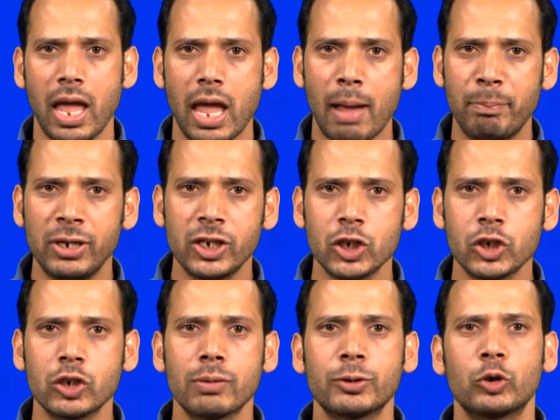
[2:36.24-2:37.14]

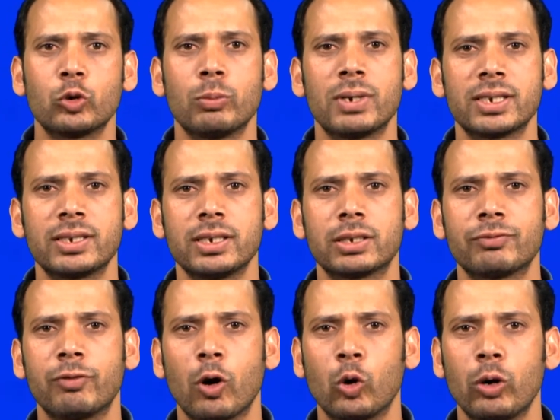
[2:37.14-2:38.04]
application of stimulus is
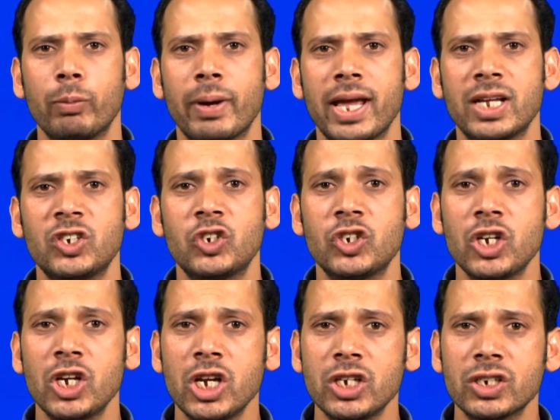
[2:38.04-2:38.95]
followed by a
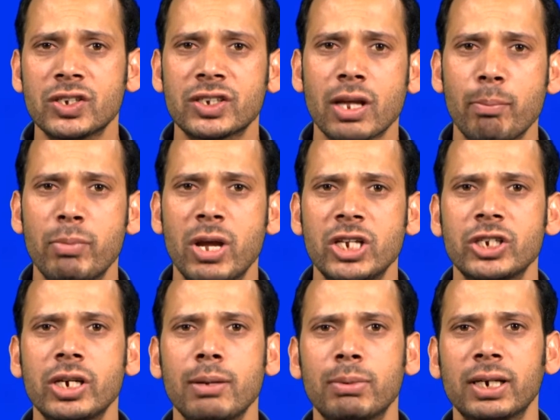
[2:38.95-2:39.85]
change in some
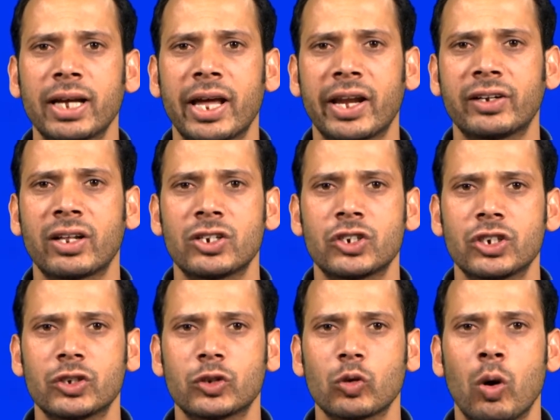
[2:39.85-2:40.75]
measurable
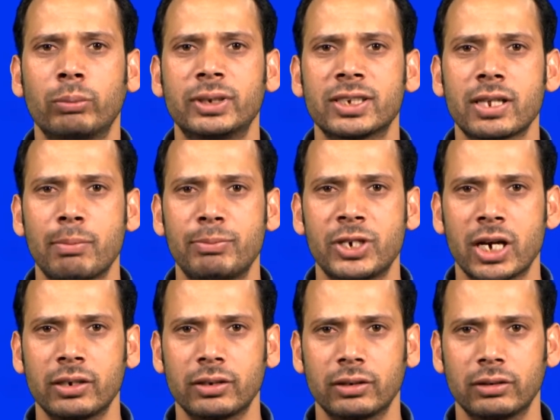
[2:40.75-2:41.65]
characteristics of the
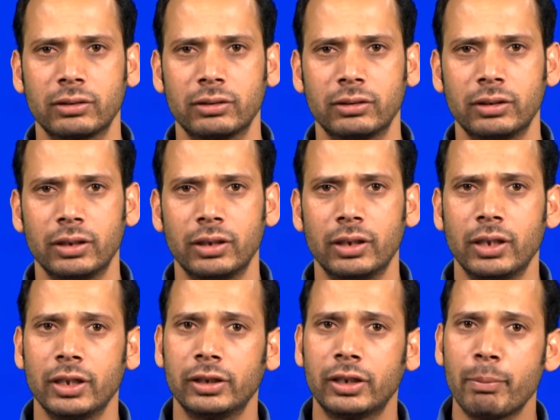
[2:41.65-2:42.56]
subject,
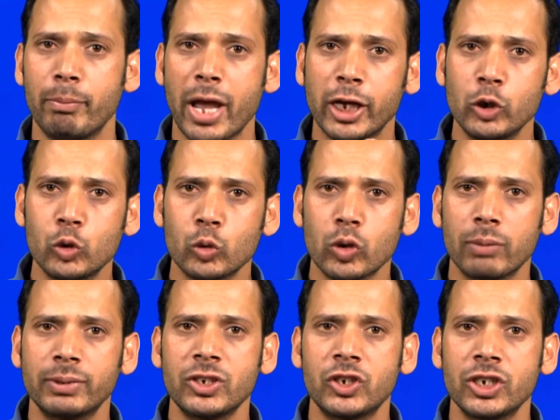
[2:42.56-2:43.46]
the magnitude of
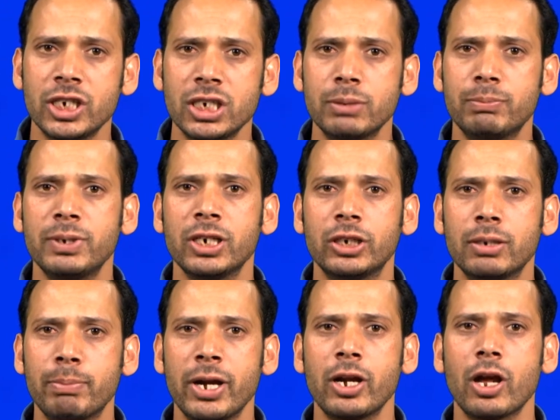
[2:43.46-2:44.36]
the change being
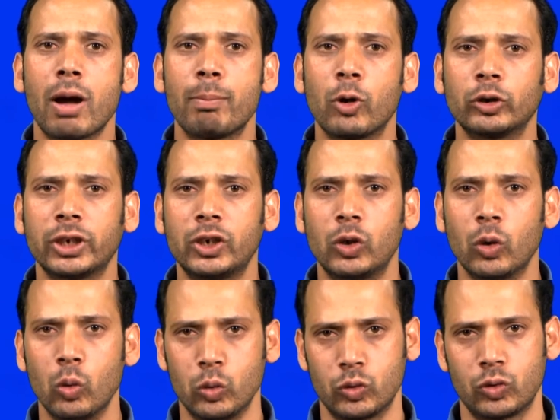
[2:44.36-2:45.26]
depend upon the
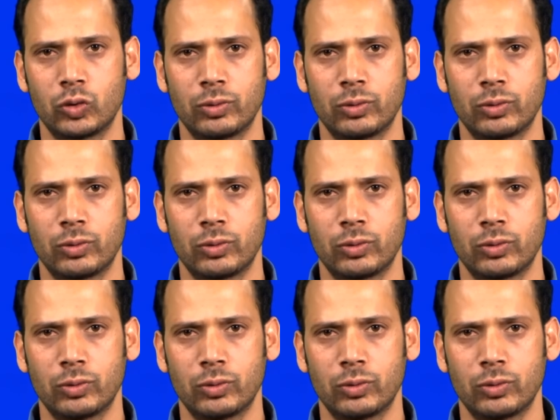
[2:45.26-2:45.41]
dose.